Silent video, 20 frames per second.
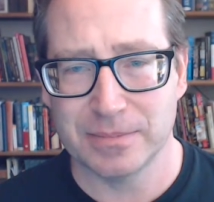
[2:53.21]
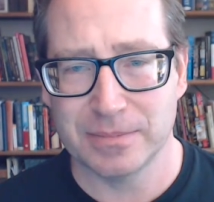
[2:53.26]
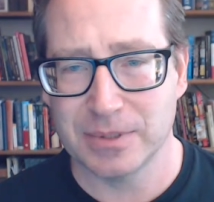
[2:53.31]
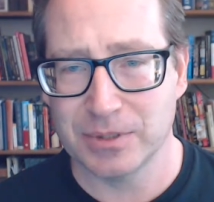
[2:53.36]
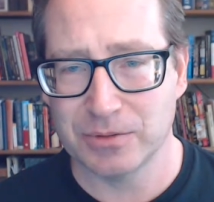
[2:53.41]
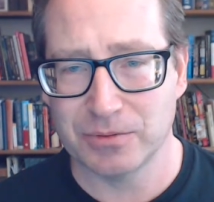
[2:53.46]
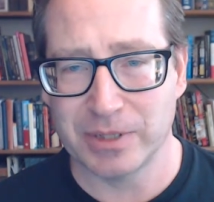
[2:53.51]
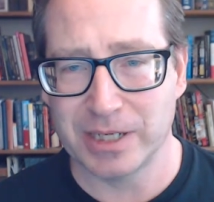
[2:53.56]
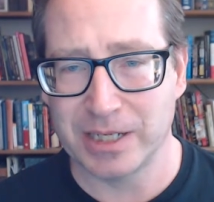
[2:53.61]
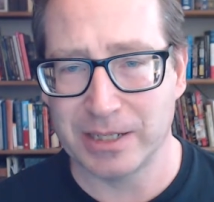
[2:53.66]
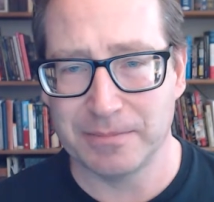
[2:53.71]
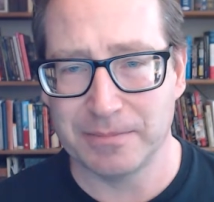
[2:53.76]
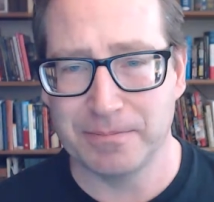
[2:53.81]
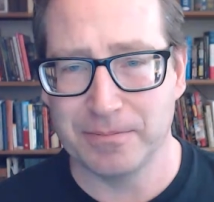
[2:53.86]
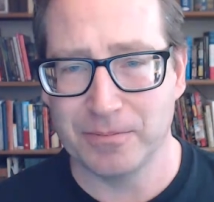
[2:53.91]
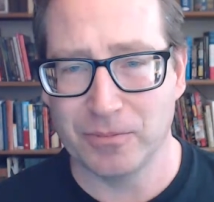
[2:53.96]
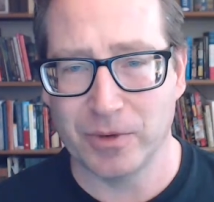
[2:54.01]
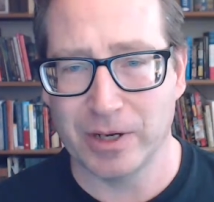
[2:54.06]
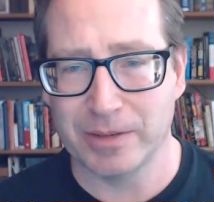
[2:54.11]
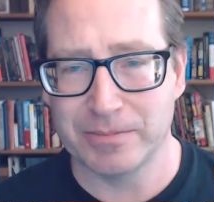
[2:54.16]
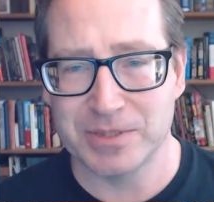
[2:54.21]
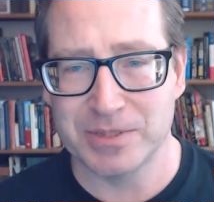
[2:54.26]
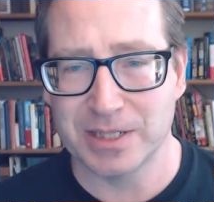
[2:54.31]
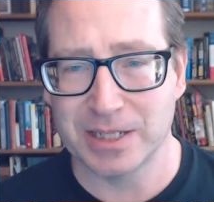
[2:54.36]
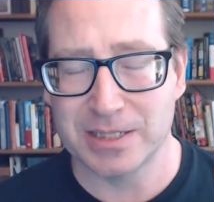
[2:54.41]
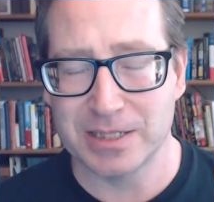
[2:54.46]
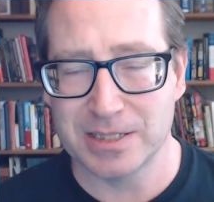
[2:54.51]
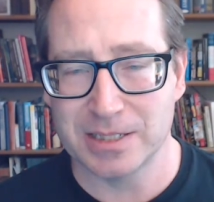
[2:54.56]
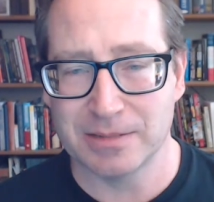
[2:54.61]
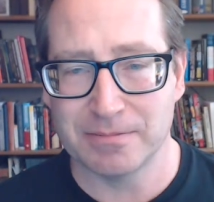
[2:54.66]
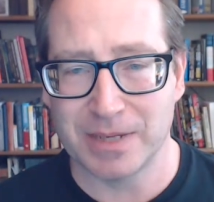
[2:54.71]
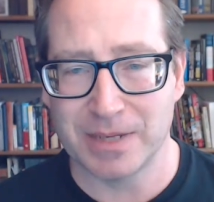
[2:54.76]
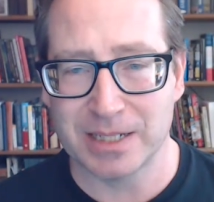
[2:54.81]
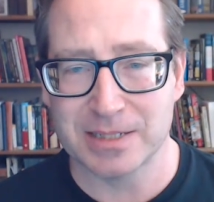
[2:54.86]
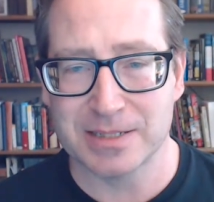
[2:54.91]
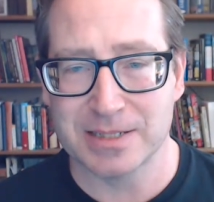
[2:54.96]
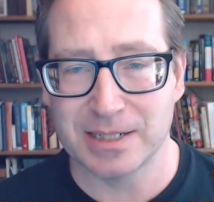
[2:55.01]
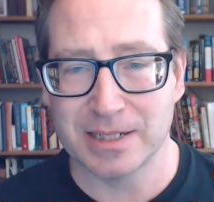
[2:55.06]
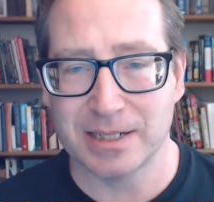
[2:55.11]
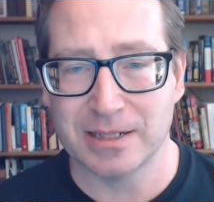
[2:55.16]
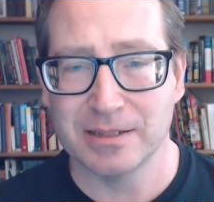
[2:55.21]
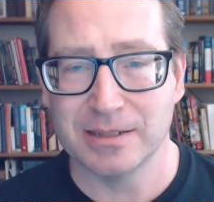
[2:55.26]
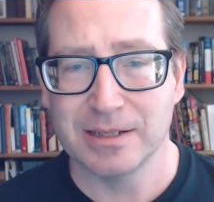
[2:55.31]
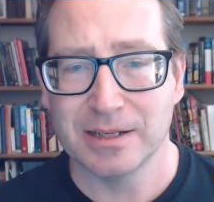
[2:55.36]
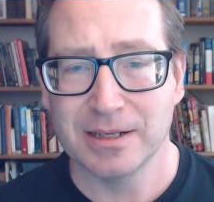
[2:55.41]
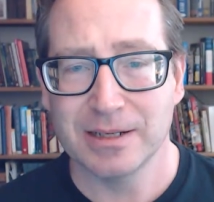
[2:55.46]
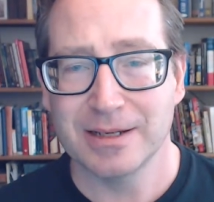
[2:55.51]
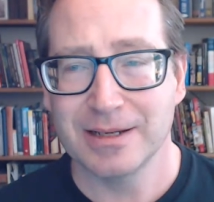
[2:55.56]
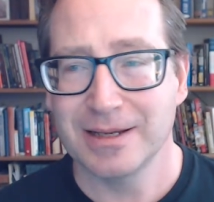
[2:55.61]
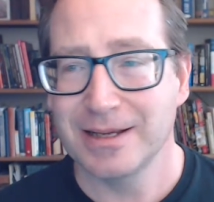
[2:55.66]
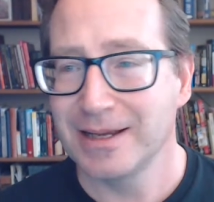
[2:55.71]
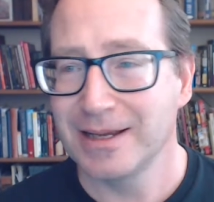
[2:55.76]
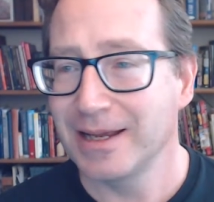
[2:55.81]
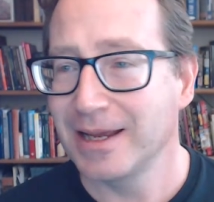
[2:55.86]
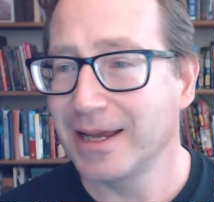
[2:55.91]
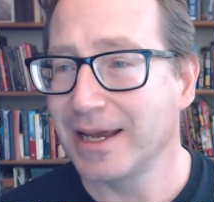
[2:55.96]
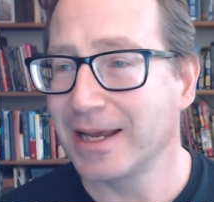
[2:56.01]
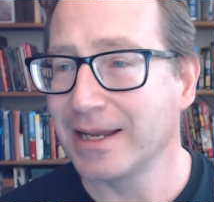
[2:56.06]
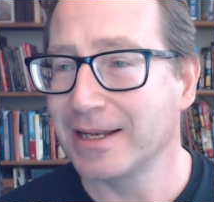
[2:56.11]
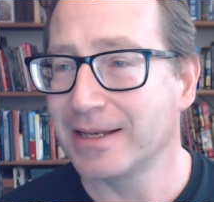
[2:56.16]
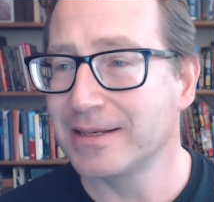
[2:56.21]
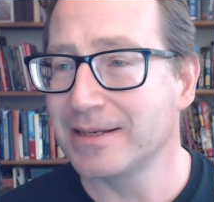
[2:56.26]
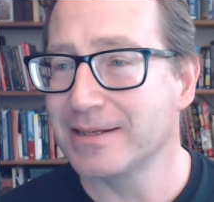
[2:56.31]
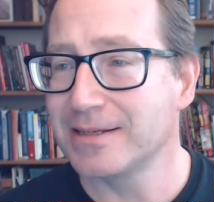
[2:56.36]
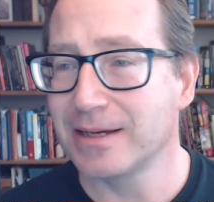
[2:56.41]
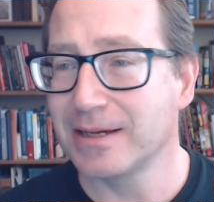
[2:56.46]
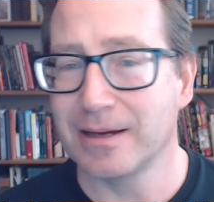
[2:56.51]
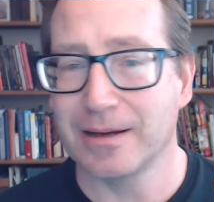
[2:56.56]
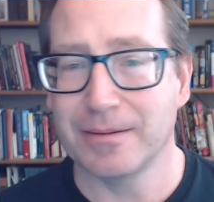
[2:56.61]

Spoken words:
3 websites in medicine, and